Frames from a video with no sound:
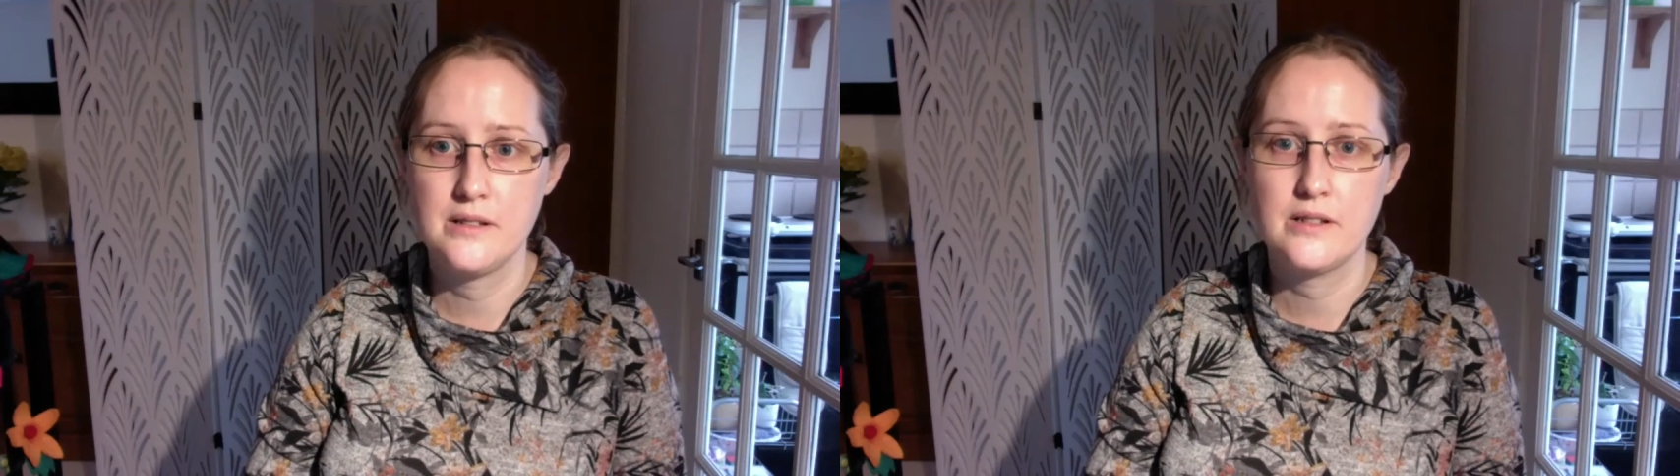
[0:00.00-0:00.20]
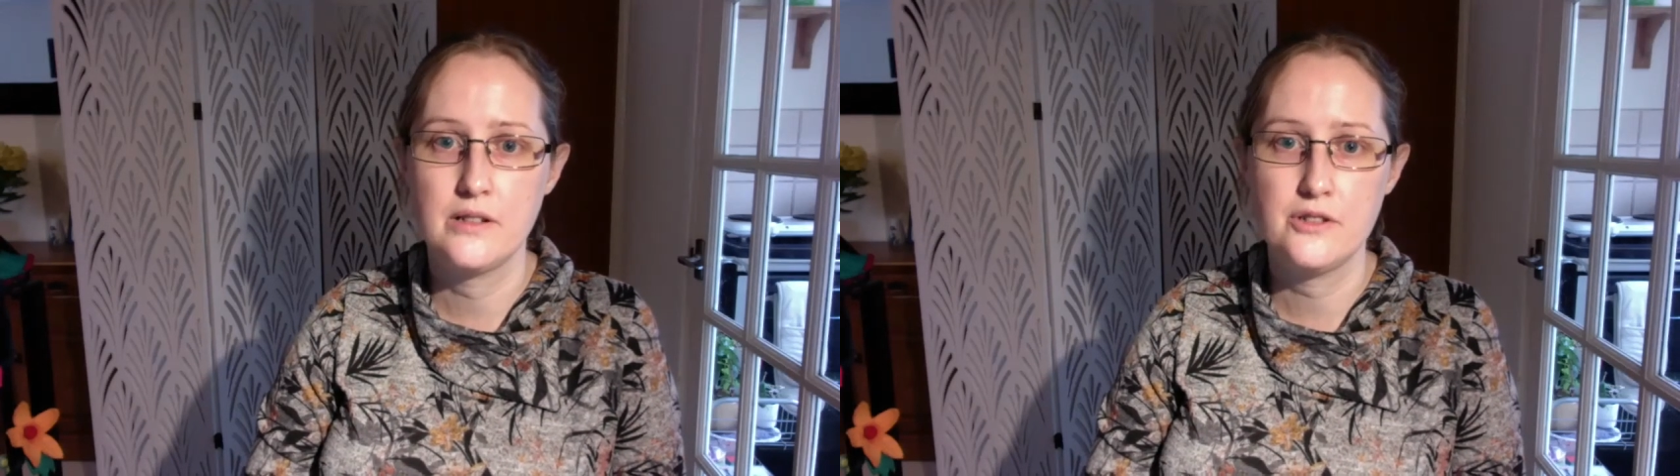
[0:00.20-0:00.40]

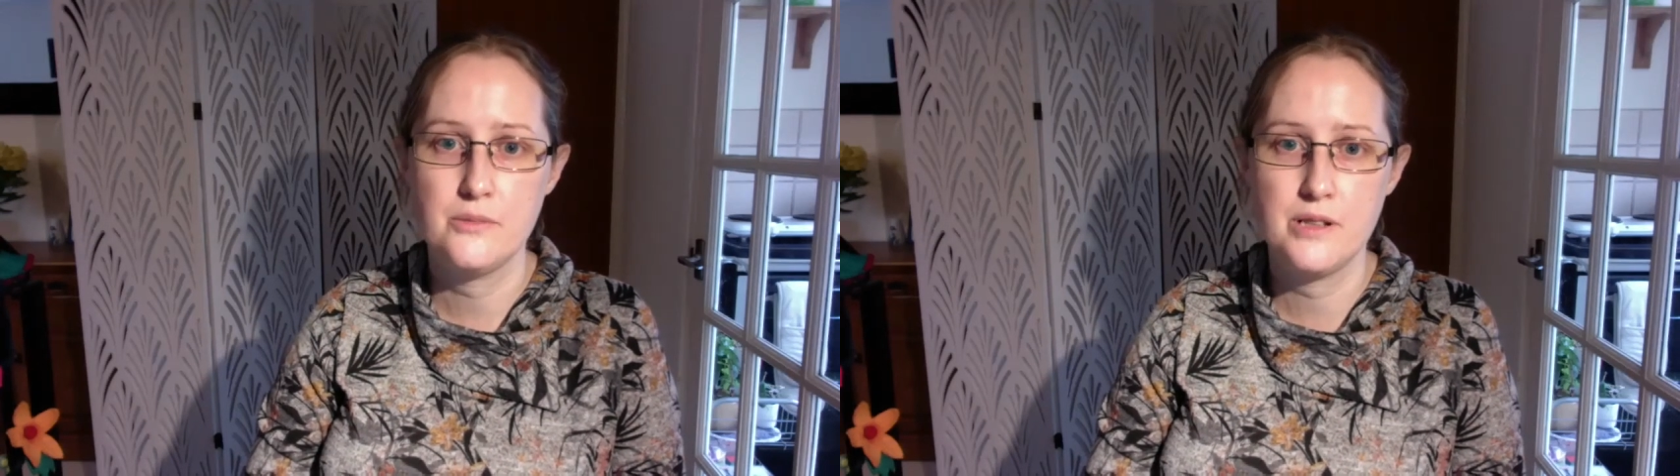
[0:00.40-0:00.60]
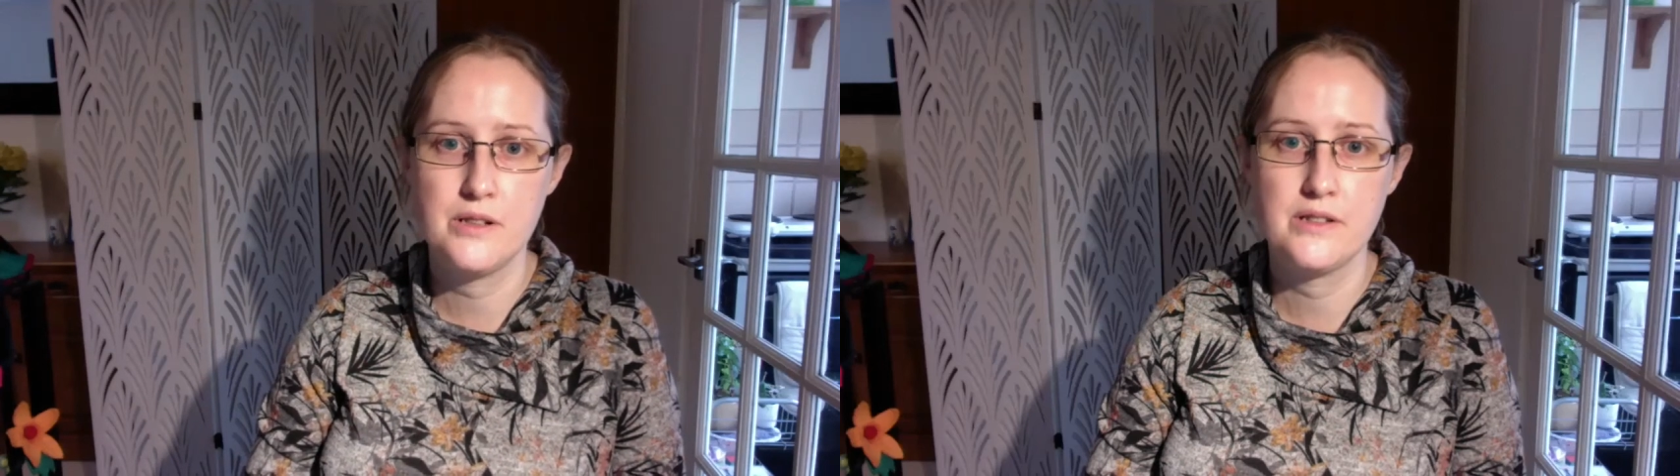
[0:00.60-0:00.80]
the
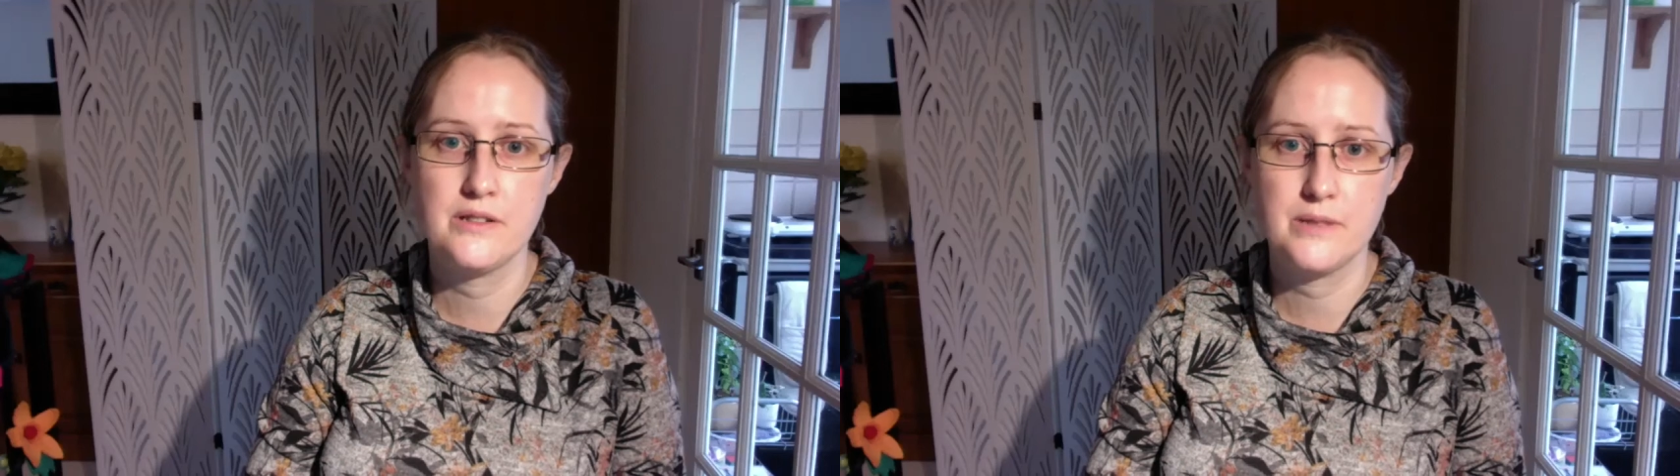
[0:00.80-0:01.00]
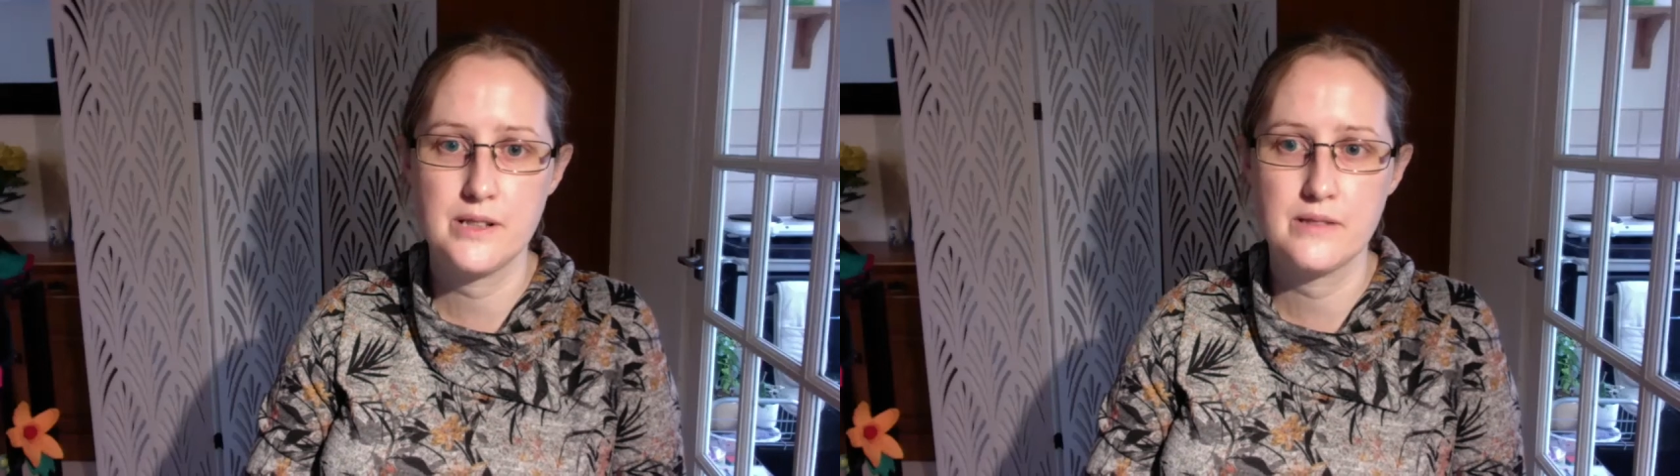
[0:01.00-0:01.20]
contributions
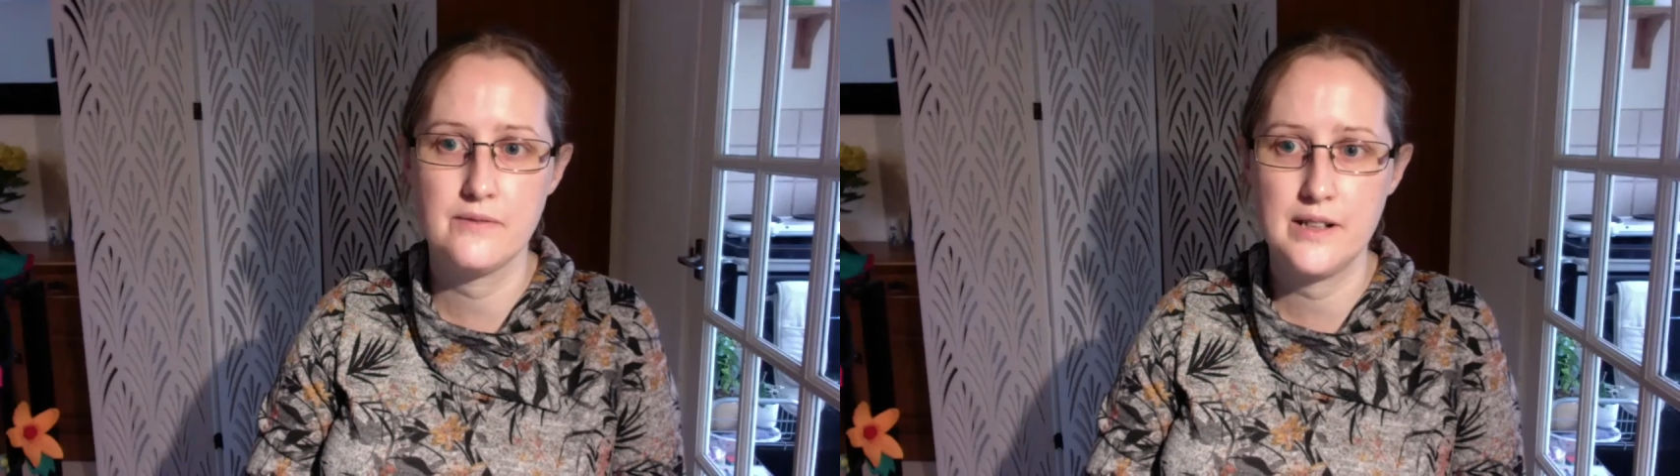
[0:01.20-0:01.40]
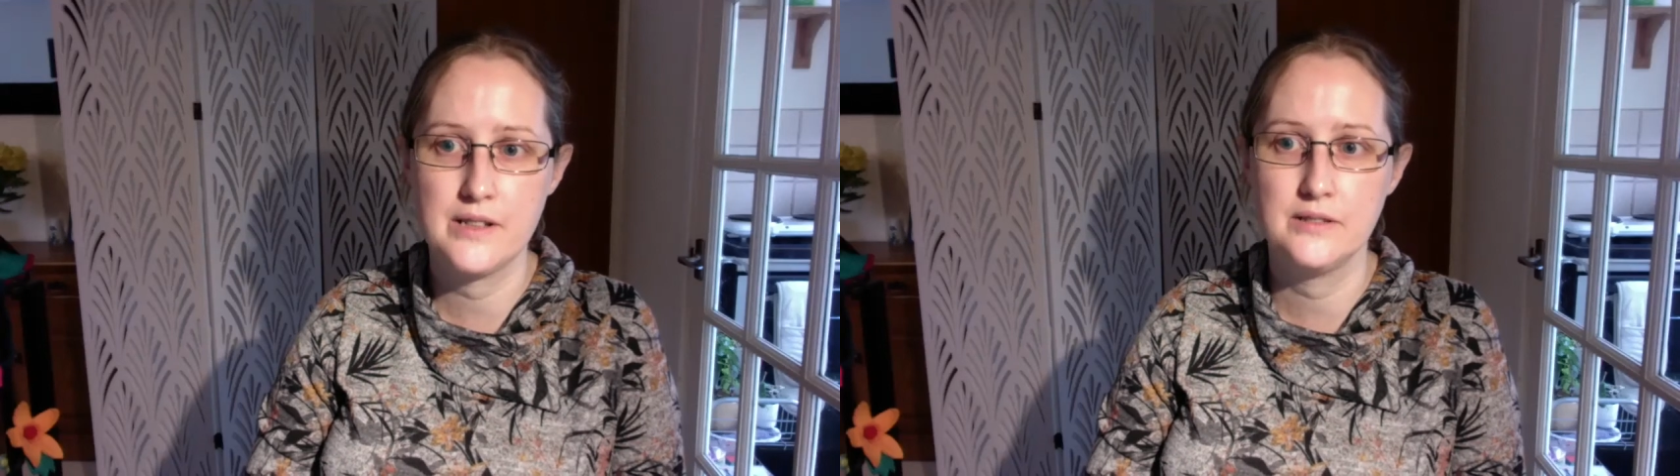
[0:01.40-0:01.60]
of which are
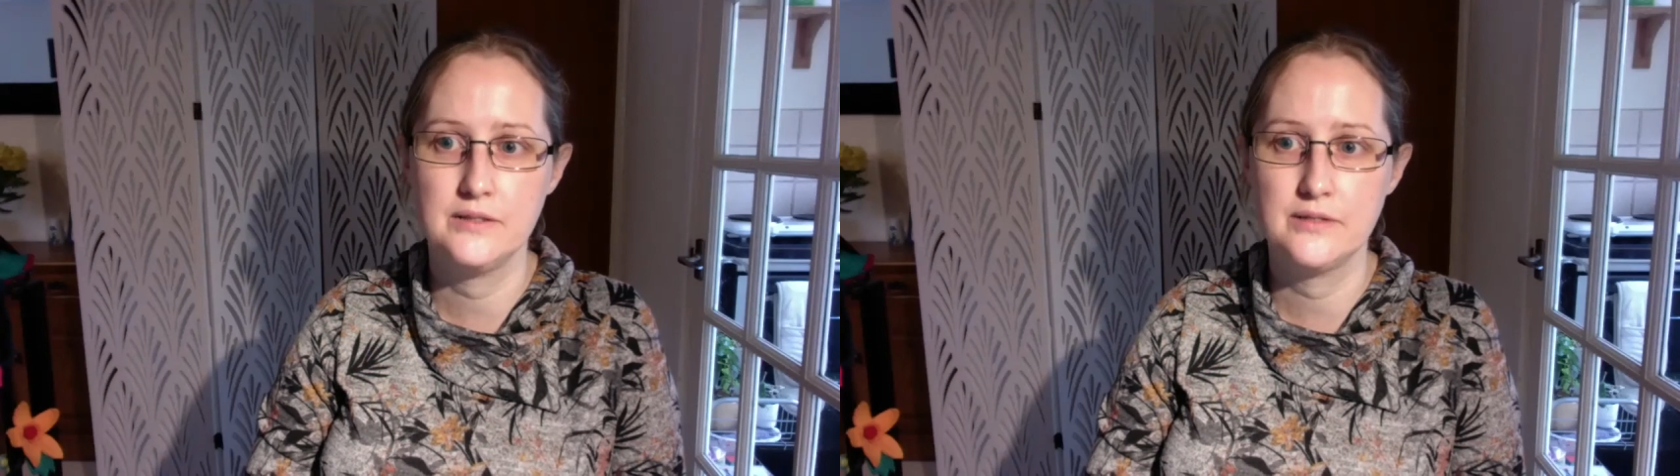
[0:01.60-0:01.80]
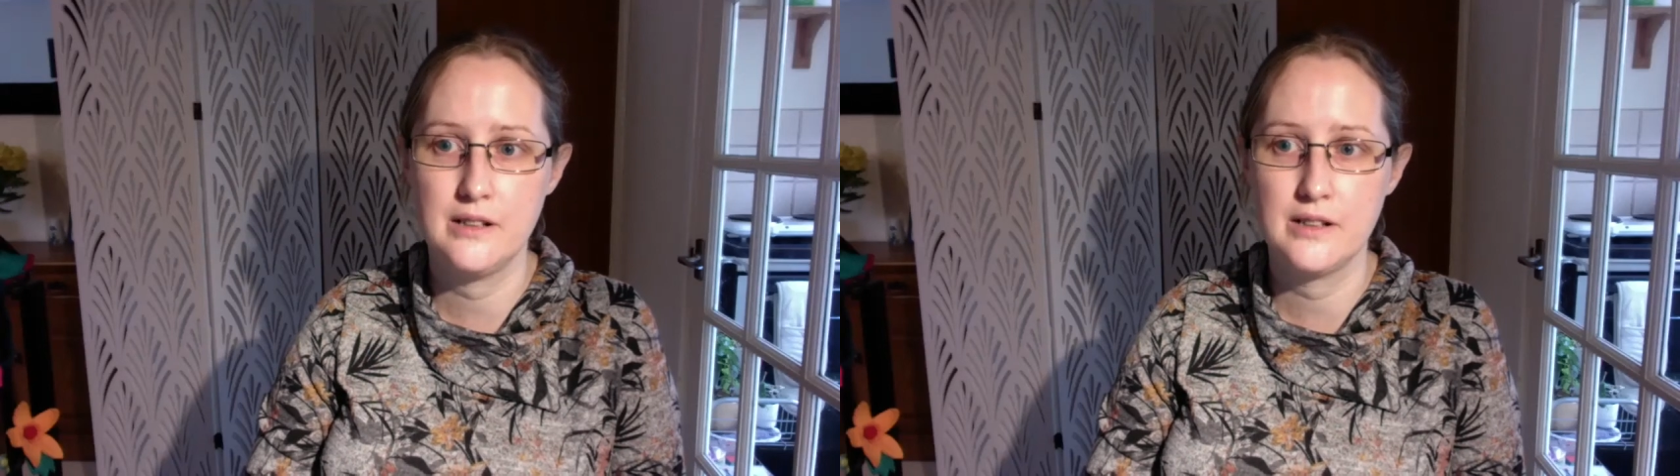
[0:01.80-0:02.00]
vital
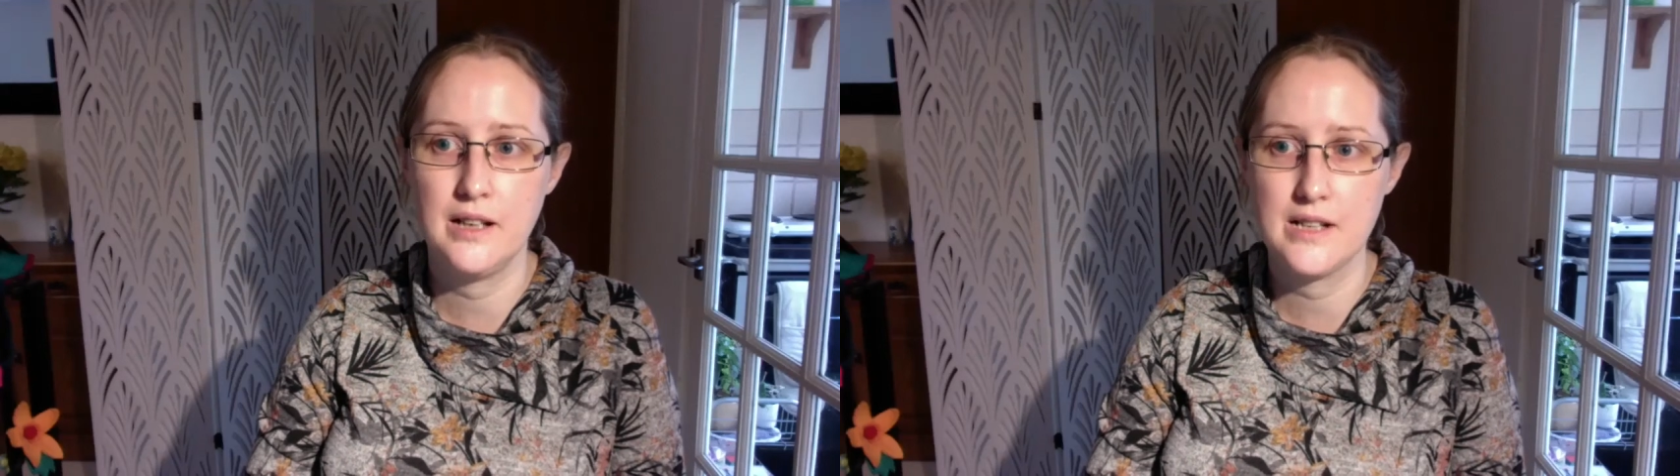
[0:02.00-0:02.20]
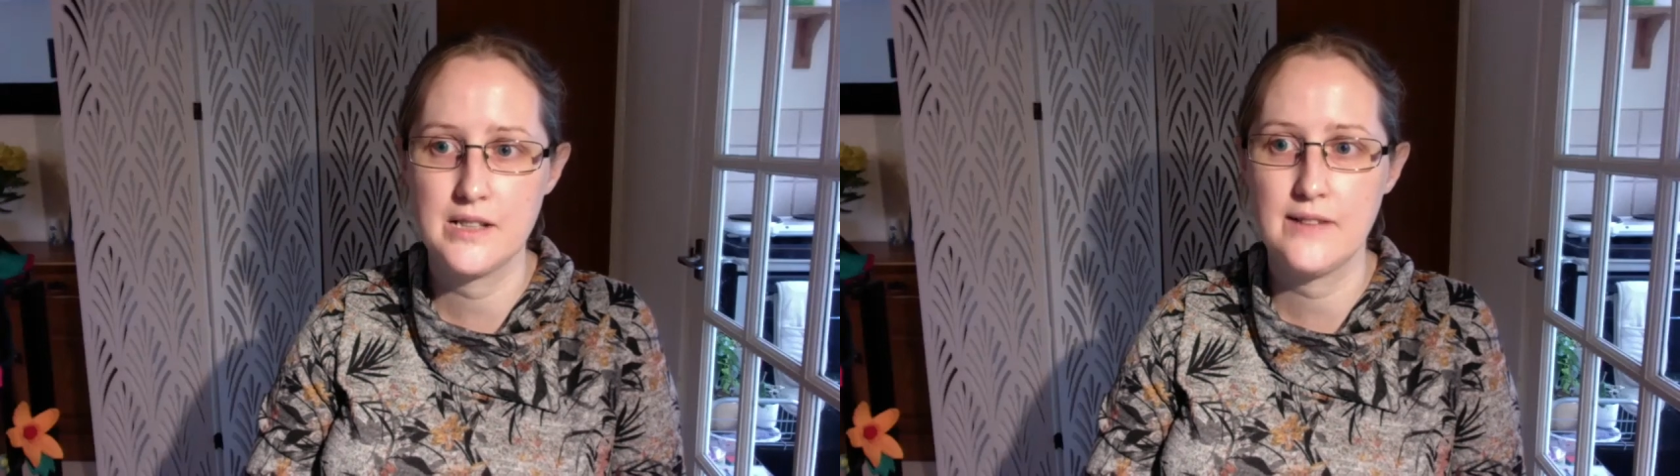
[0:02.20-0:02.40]
for our collective